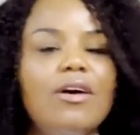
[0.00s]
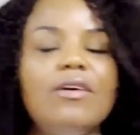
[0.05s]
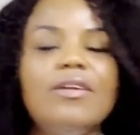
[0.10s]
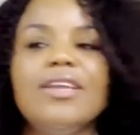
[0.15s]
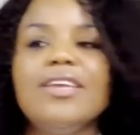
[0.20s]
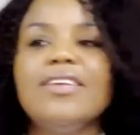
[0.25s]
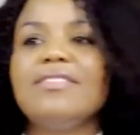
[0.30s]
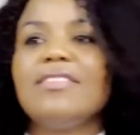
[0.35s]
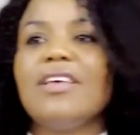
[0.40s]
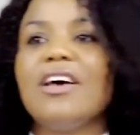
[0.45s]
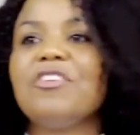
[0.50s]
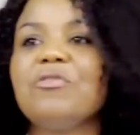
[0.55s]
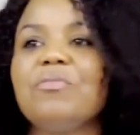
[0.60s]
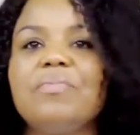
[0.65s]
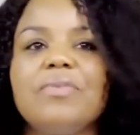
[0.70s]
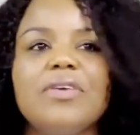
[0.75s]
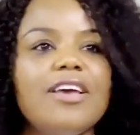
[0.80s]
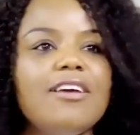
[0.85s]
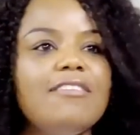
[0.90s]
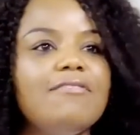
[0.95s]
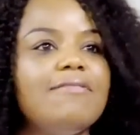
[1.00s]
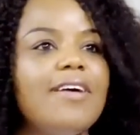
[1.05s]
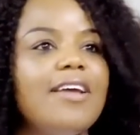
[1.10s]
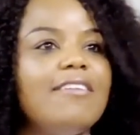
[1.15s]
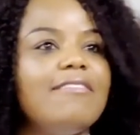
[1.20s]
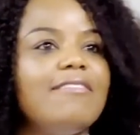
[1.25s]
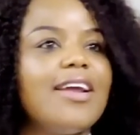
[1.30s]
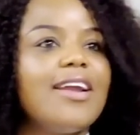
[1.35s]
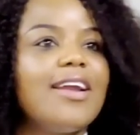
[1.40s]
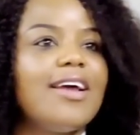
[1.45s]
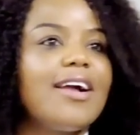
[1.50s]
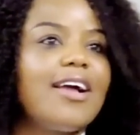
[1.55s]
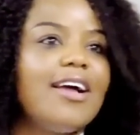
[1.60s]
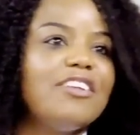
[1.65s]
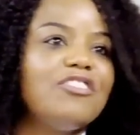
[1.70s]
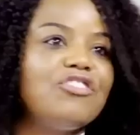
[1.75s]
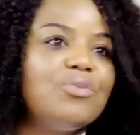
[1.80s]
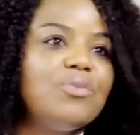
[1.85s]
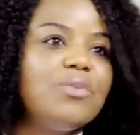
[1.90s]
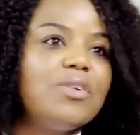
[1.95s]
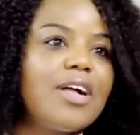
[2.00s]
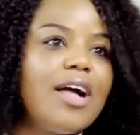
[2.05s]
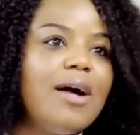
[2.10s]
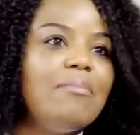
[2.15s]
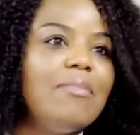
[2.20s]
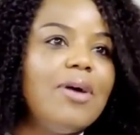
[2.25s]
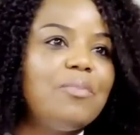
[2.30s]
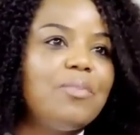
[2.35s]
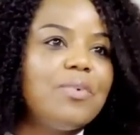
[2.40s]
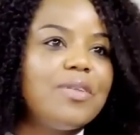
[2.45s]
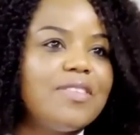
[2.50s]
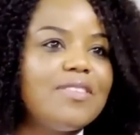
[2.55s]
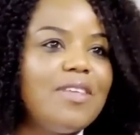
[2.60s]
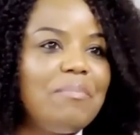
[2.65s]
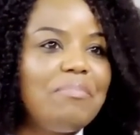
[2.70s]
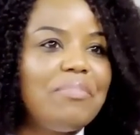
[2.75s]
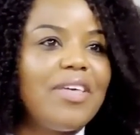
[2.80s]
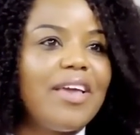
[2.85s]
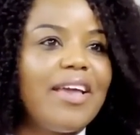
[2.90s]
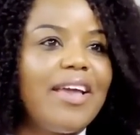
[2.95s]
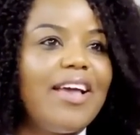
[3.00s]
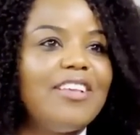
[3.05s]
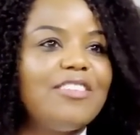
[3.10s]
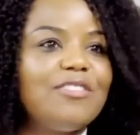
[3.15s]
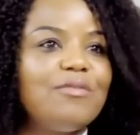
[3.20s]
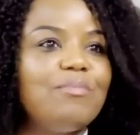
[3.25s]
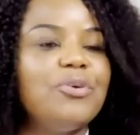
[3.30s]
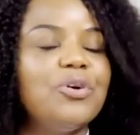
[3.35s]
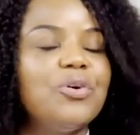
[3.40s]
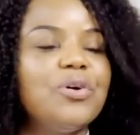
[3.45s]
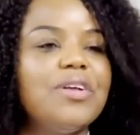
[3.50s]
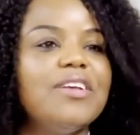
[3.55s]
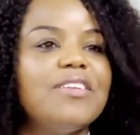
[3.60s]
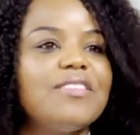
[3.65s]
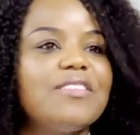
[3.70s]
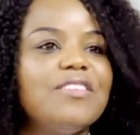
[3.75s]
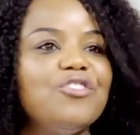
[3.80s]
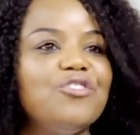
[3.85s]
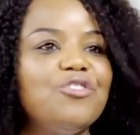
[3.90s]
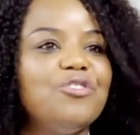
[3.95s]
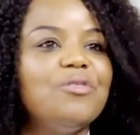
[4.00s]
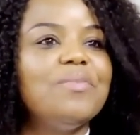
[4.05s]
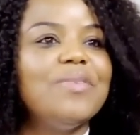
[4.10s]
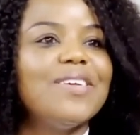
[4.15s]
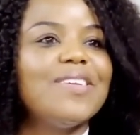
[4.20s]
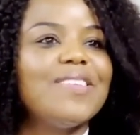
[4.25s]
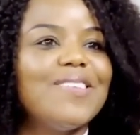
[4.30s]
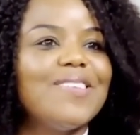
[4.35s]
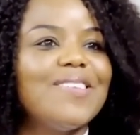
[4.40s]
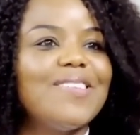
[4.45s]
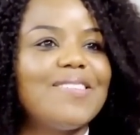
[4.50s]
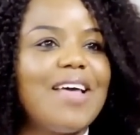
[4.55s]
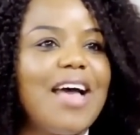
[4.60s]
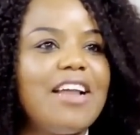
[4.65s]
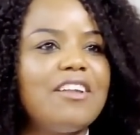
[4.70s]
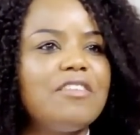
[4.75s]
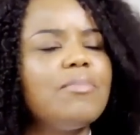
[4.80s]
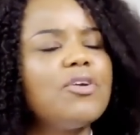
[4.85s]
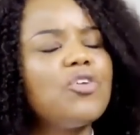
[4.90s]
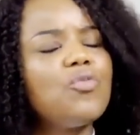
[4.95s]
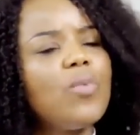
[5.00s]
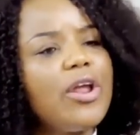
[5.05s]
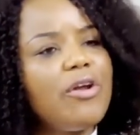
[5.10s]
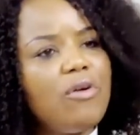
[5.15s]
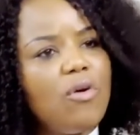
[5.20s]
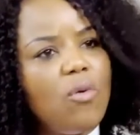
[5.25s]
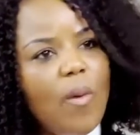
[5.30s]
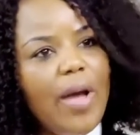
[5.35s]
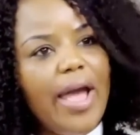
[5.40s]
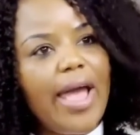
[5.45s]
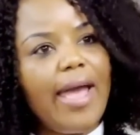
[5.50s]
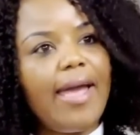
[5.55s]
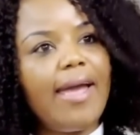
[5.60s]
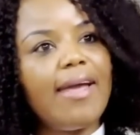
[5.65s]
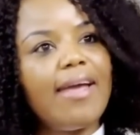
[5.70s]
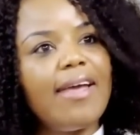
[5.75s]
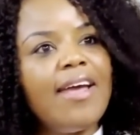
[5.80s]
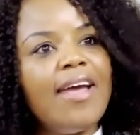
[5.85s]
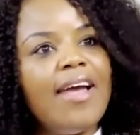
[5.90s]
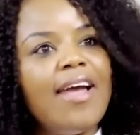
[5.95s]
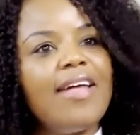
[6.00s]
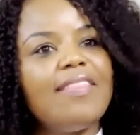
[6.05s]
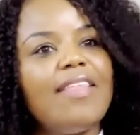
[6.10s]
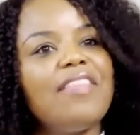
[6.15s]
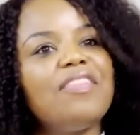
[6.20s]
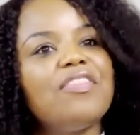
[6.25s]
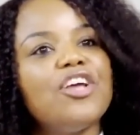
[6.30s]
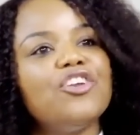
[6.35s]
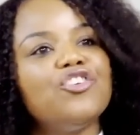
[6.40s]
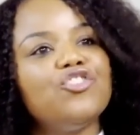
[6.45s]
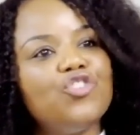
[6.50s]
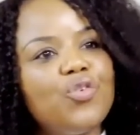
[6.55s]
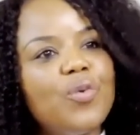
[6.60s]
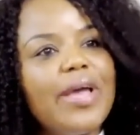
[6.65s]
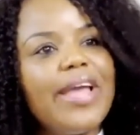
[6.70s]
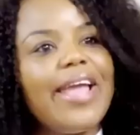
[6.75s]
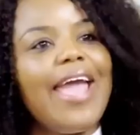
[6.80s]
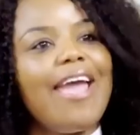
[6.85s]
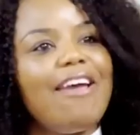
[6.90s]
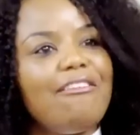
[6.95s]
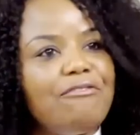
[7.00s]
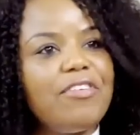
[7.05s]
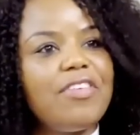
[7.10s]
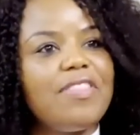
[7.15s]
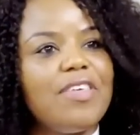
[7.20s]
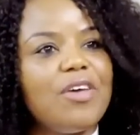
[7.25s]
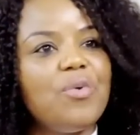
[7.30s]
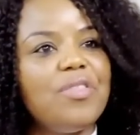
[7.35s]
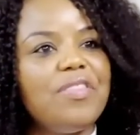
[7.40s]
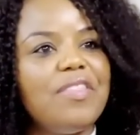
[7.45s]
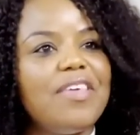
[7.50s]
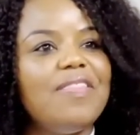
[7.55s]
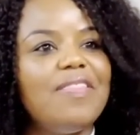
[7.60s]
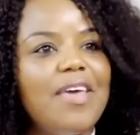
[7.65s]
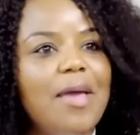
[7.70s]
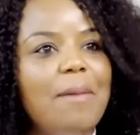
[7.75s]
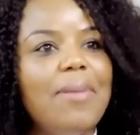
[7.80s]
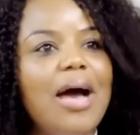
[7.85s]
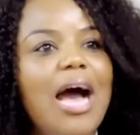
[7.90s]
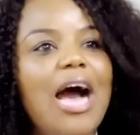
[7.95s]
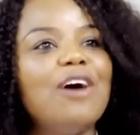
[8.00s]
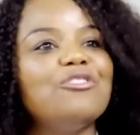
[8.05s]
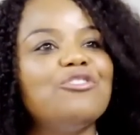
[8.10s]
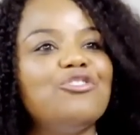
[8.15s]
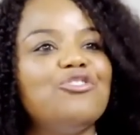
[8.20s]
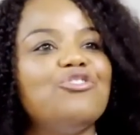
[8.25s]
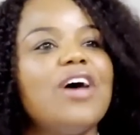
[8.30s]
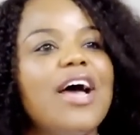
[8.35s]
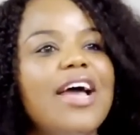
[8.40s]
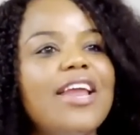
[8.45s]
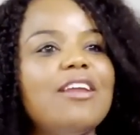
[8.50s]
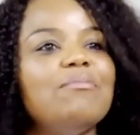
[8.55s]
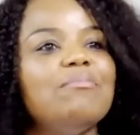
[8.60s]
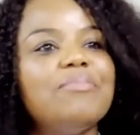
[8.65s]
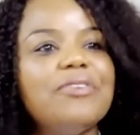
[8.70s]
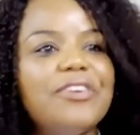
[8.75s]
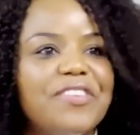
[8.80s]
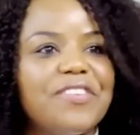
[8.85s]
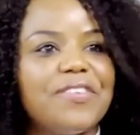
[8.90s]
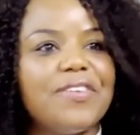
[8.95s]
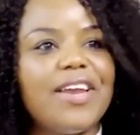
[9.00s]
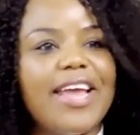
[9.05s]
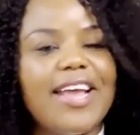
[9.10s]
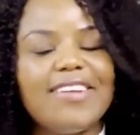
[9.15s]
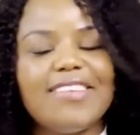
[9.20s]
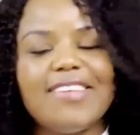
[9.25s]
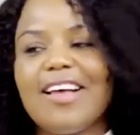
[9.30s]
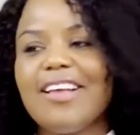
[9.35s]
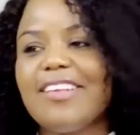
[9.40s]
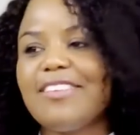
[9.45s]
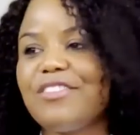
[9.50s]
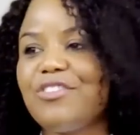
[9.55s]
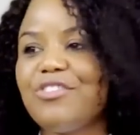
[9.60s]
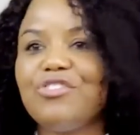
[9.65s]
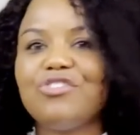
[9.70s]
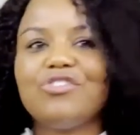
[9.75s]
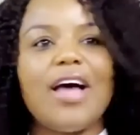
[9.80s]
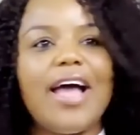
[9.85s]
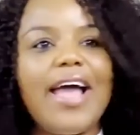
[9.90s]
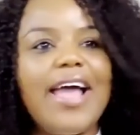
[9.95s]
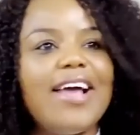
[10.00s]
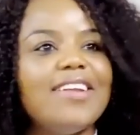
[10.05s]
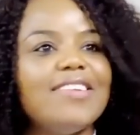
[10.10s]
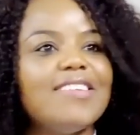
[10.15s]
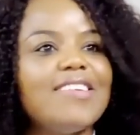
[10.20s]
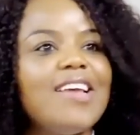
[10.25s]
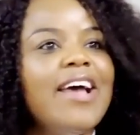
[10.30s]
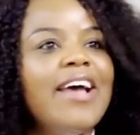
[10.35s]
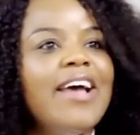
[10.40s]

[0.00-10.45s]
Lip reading: Only ZANU-PF and Varakashi will come up with something as bogus and dubious as that. But we're aware that they're doing everything within their power to try and impersonate us, to try and